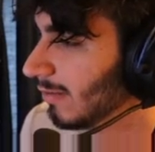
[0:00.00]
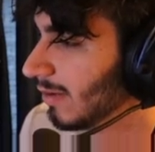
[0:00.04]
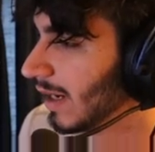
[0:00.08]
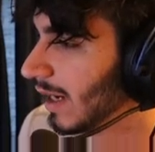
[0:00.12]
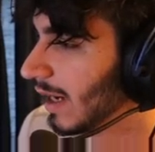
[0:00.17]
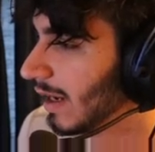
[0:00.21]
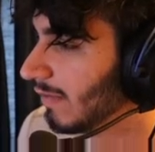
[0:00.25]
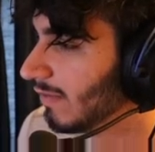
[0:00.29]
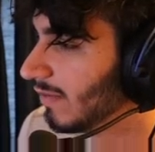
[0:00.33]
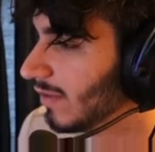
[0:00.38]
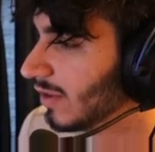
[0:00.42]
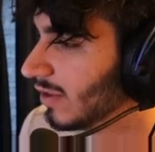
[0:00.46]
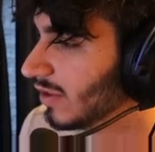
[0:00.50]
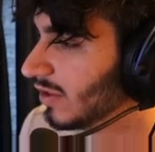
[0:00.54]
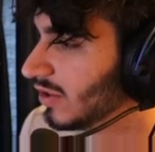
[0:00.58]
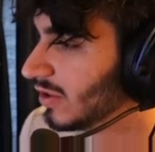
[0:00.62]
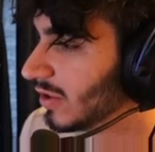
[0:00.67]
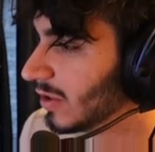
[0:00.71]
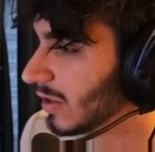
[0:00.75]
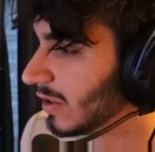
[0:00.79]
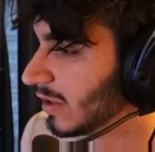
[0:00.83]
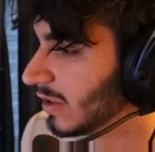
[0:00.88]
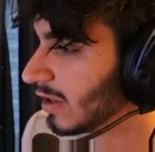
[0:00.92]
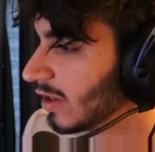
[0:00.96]
We have the
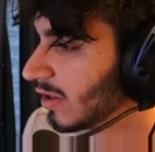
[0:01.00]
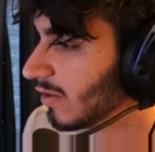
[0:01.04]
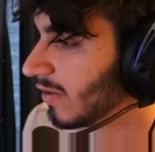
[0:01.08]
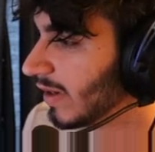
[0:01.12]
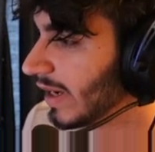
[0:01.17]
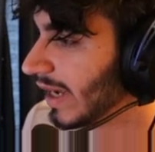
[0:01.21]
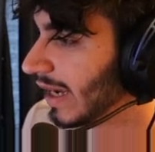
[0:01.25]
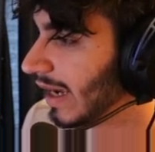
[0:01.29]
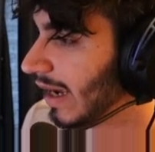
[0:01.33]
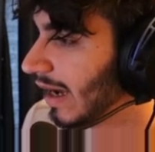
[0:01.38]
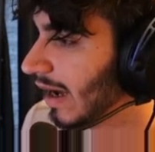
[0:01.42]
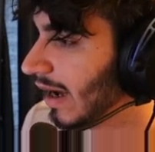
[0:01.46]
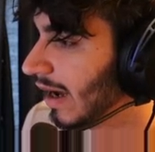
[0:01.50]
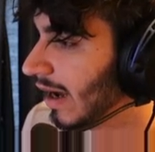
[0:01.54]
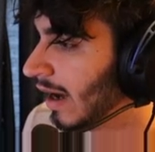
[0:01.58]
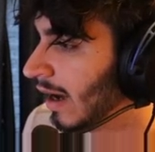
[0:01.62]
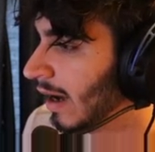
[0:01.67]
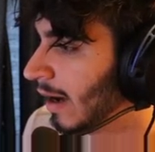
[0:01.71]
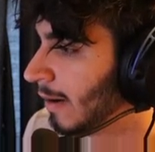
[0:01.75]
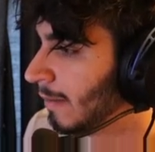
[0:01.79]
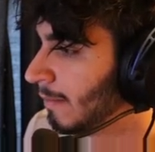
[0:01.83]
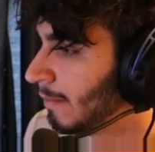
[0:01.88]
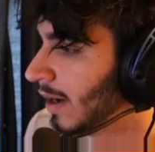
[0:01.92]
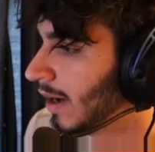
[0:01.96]
Jordan 3
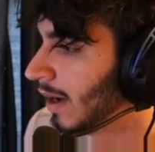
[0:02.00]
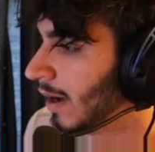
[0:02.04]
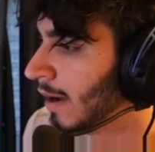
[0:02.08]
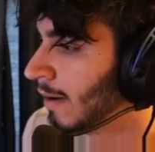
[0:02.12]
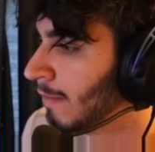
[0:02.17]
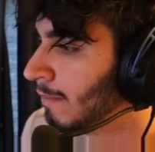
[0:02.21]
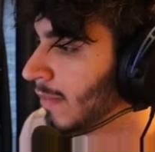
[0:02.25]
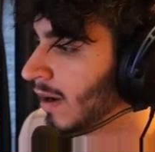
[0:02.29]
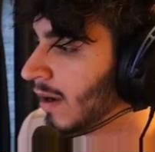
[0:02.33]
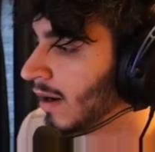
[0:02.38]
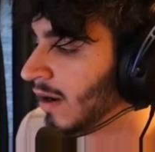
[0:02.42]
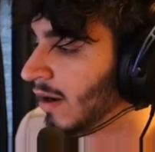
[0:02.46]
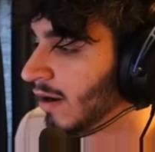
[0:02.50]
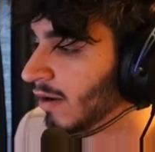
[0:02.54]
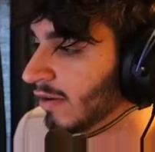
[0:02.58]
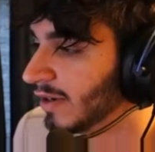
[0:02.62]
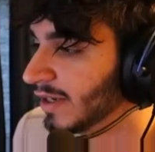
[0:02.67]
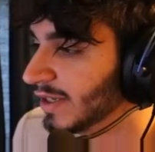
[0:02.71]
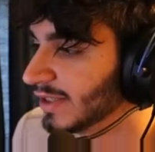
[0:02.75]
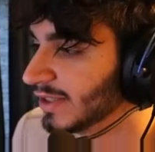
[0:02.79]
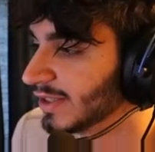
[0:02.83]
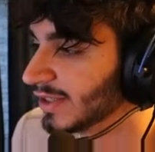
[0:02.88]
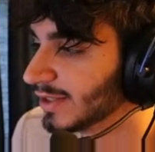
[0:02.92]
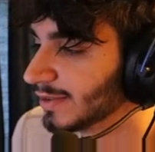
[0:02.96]
A Ma
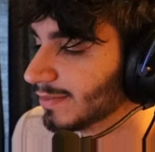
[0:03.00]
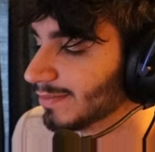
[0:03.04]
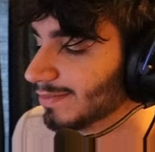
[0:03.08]
Maniére.